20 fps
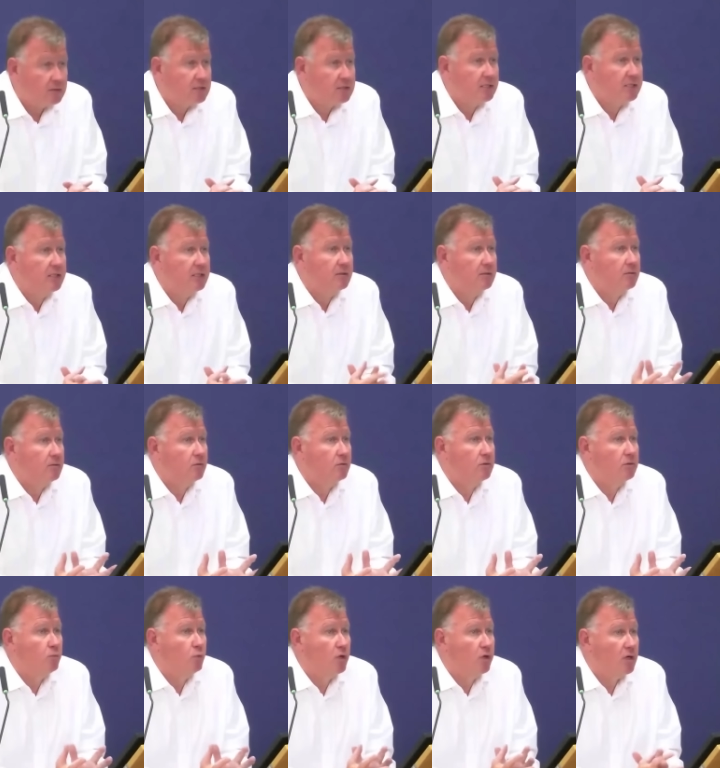I said it
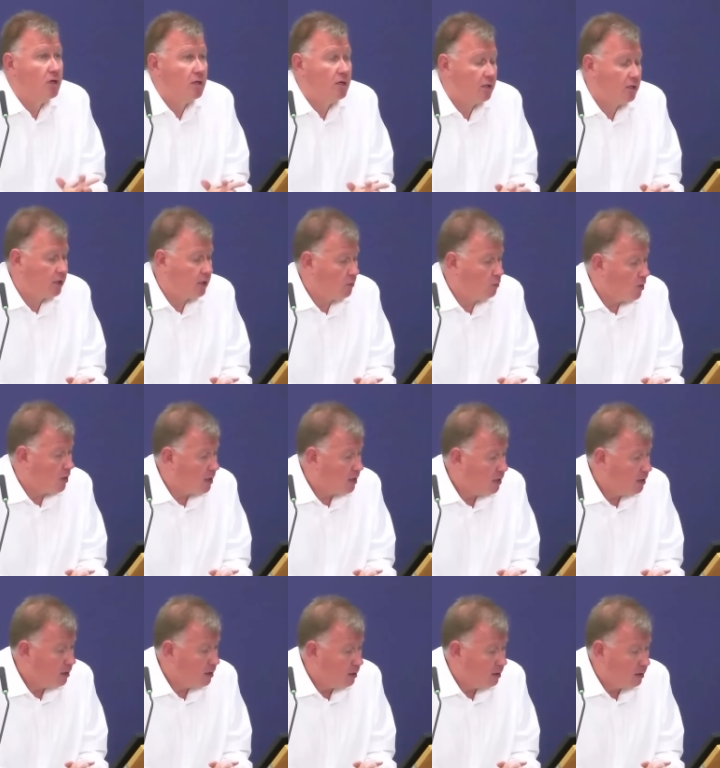or in what clunky
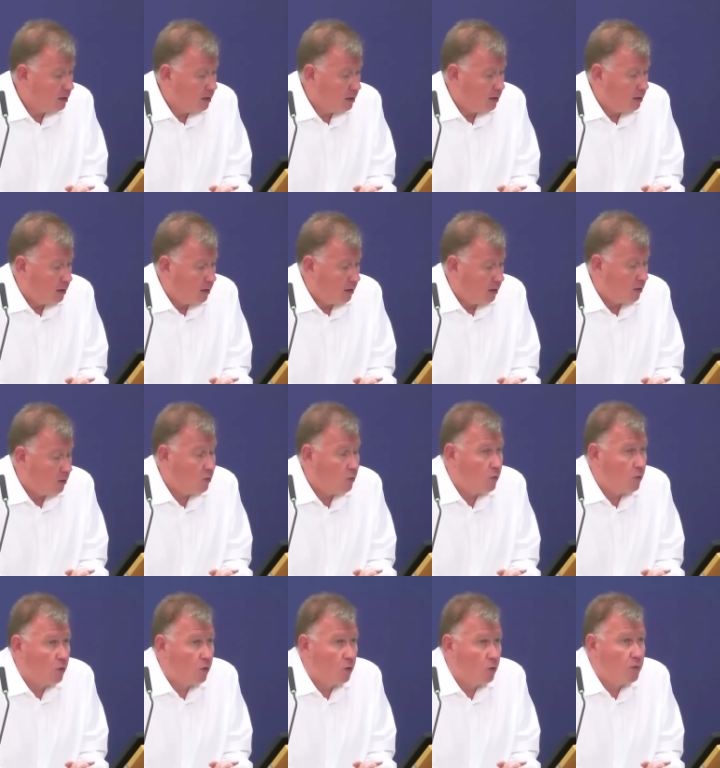way.
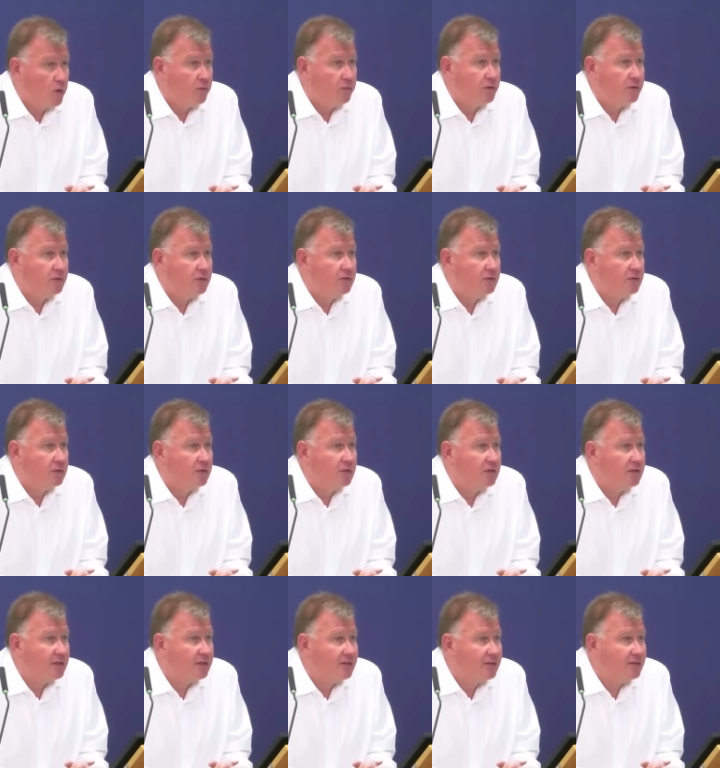Or Did you whether, say in what
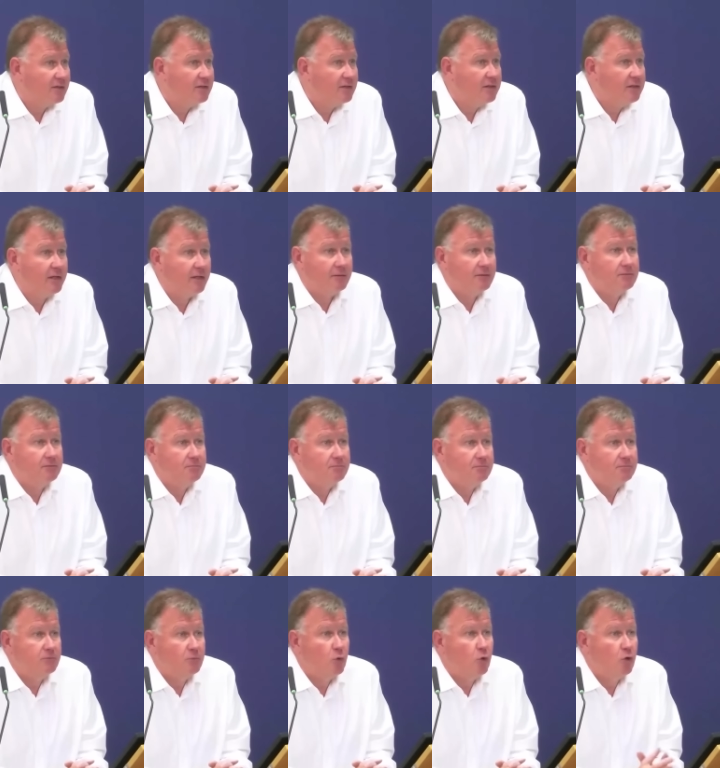clunky way? Yeah,
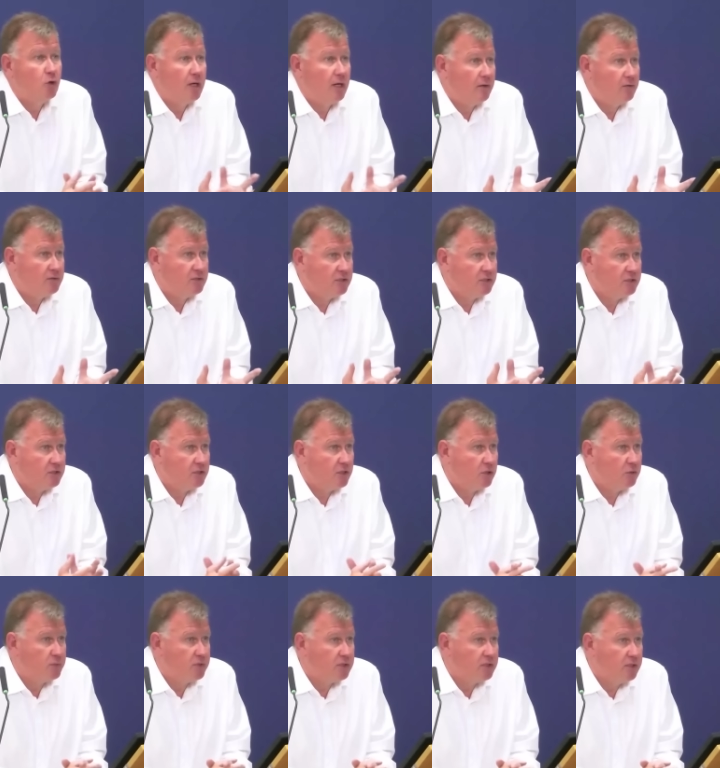or how it's
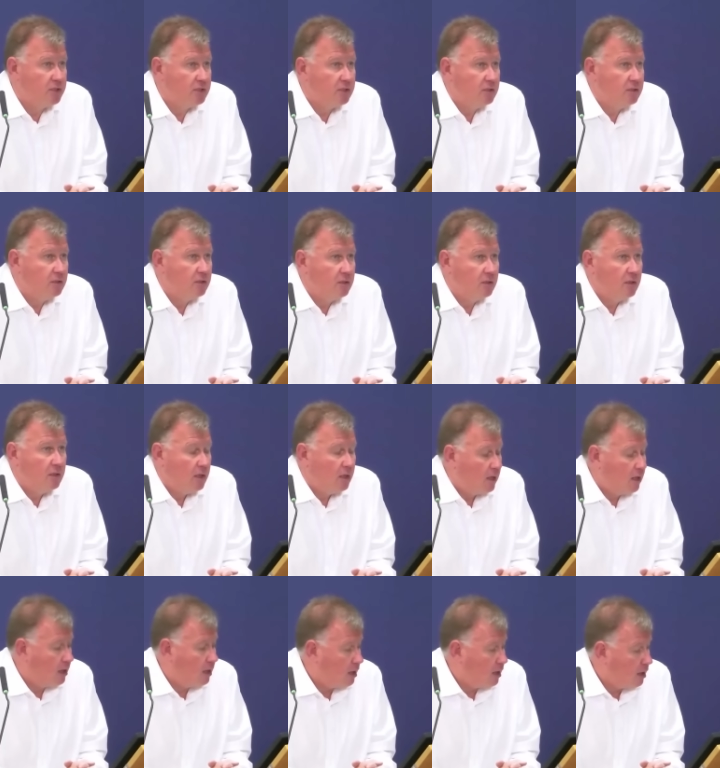interpreted.
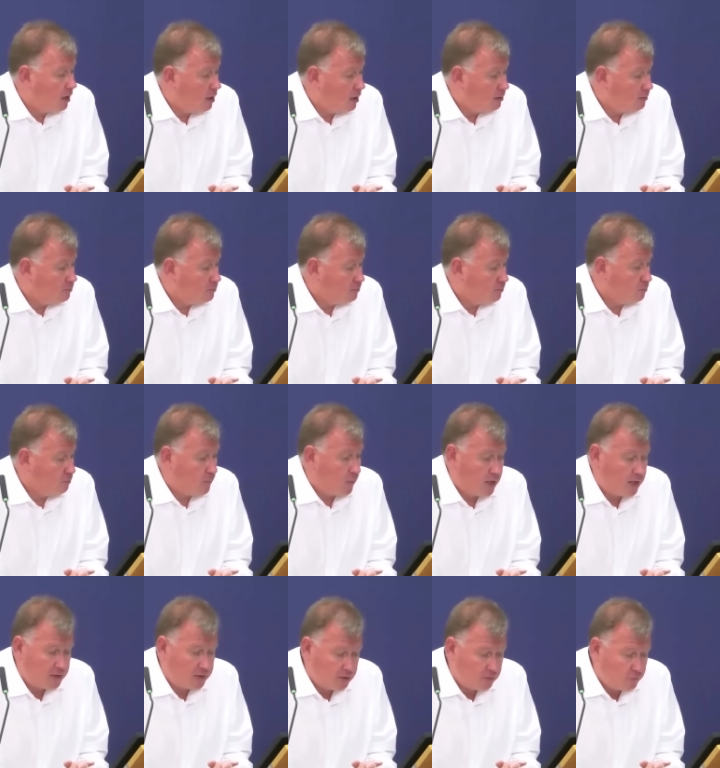Um,
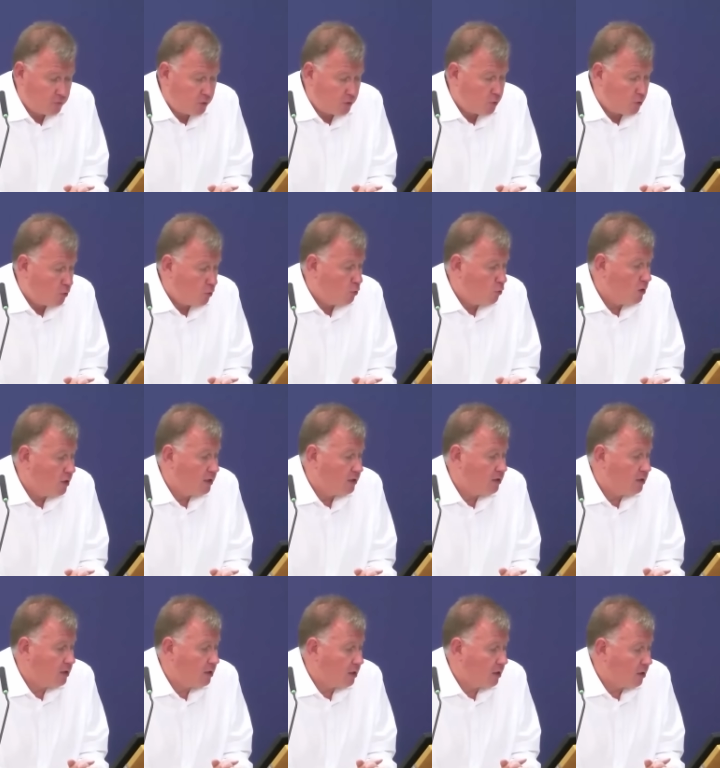but I don't recall
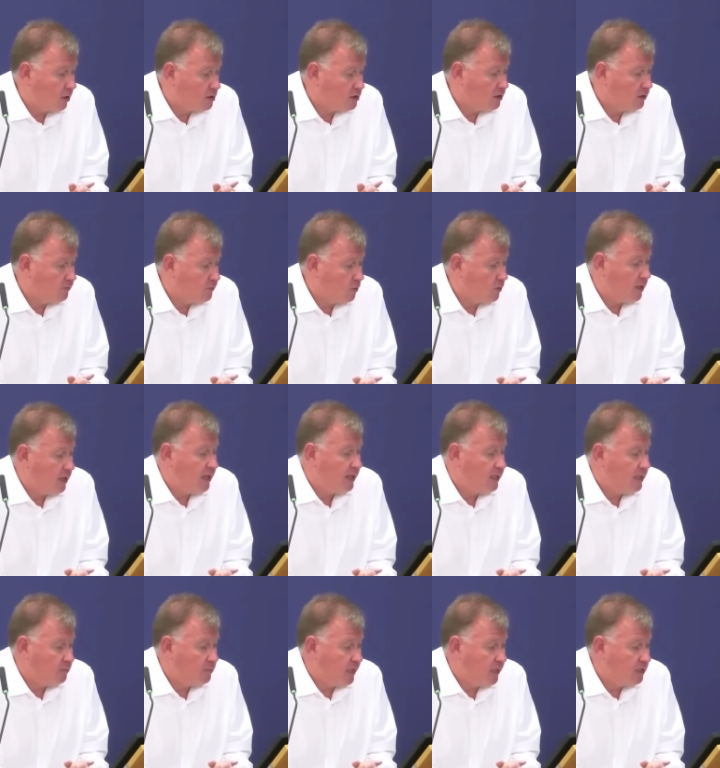asking for
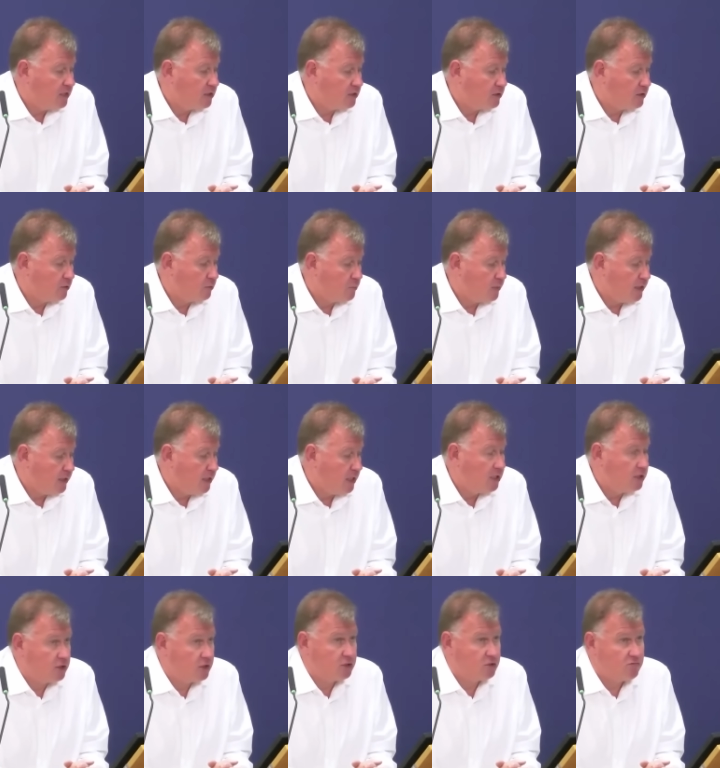any minutes to be
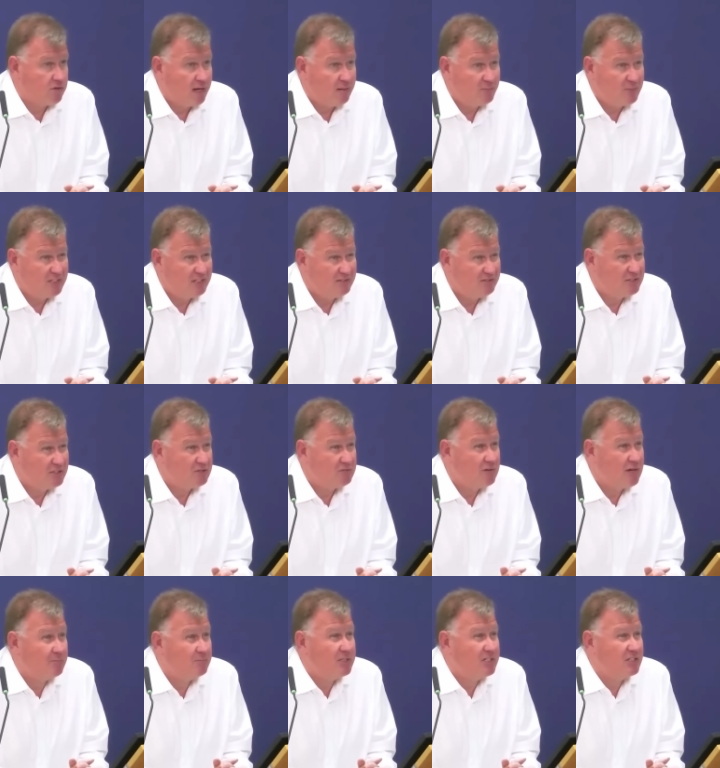scrapped.
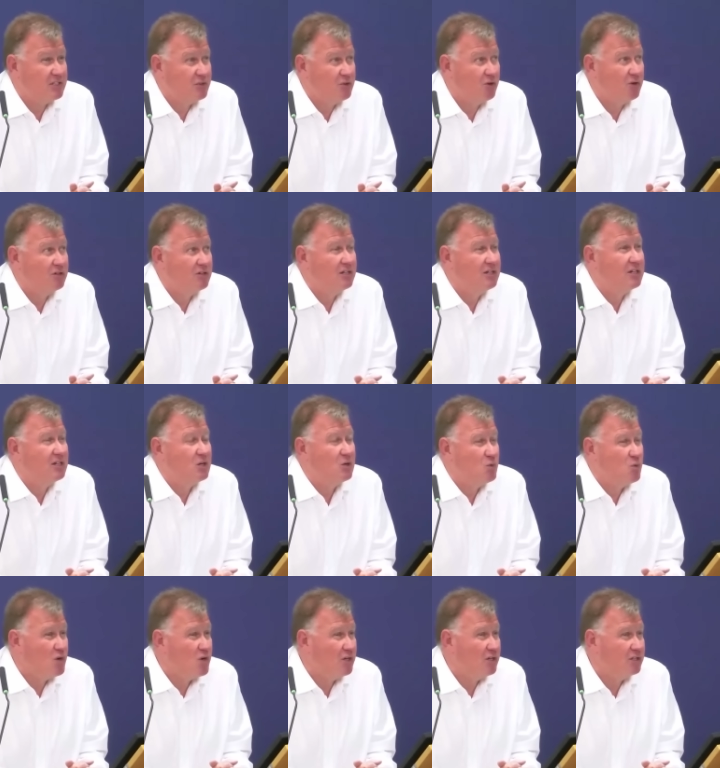Scrapped is not a
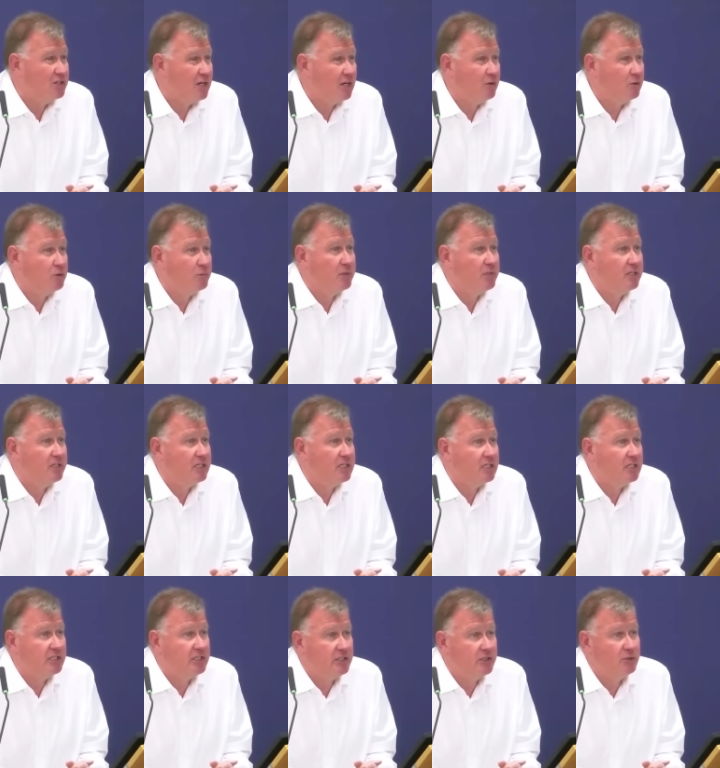word I would
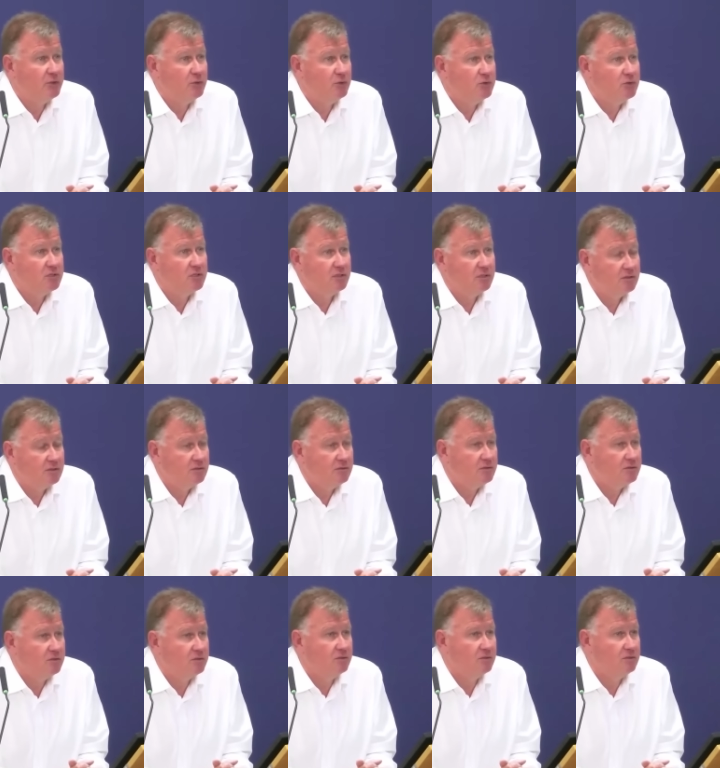particularly use
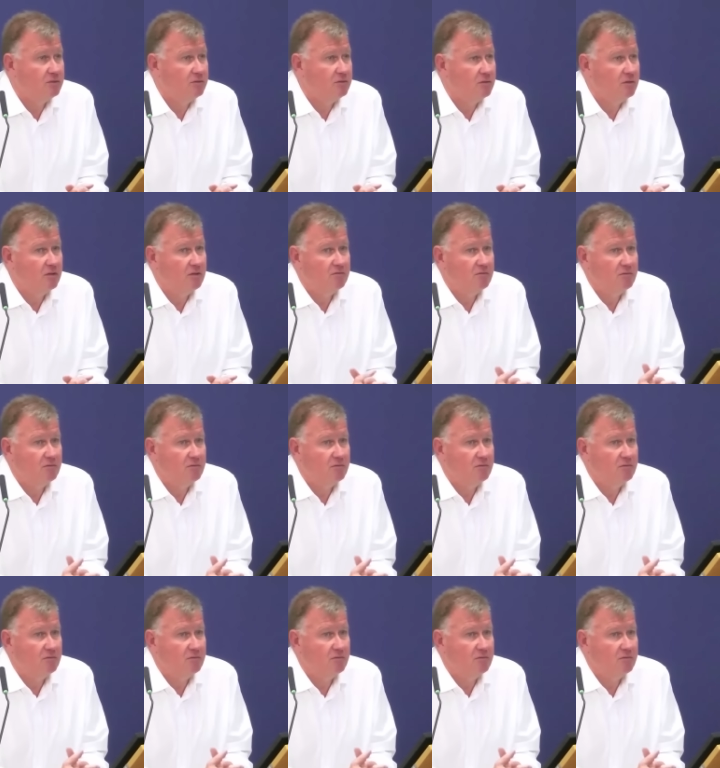to